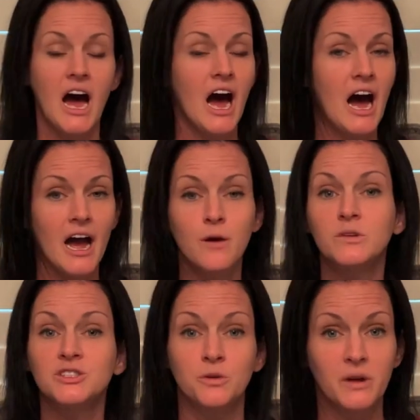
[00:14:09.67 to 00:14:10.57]
I
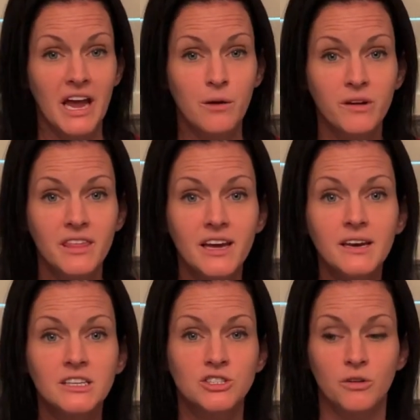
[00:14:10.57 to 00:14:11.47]
was okay with
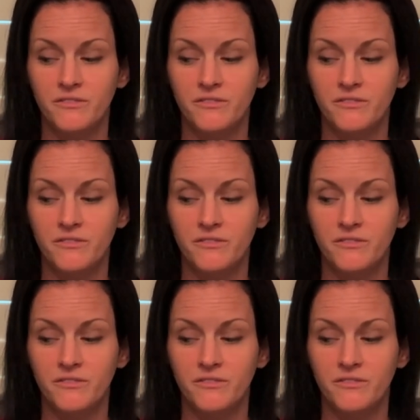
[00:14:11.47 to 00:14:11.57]
it, so